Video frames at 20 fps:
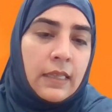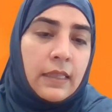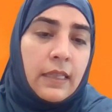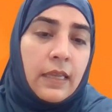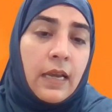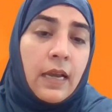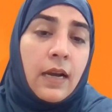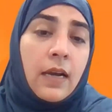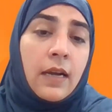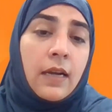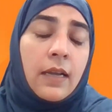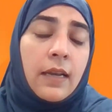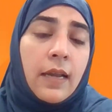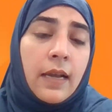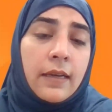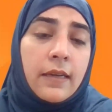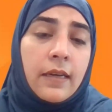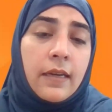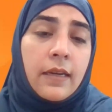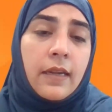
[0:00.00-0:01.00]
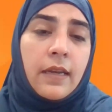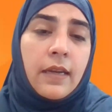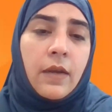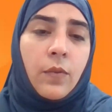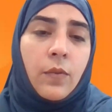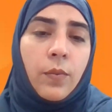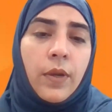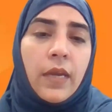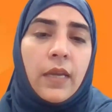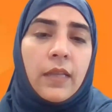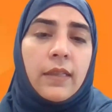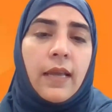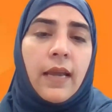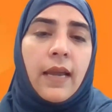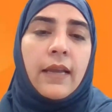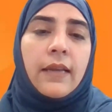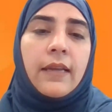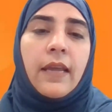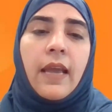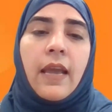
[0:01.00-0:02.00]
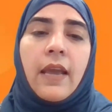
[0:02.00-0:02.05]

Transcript: They are connected in a way that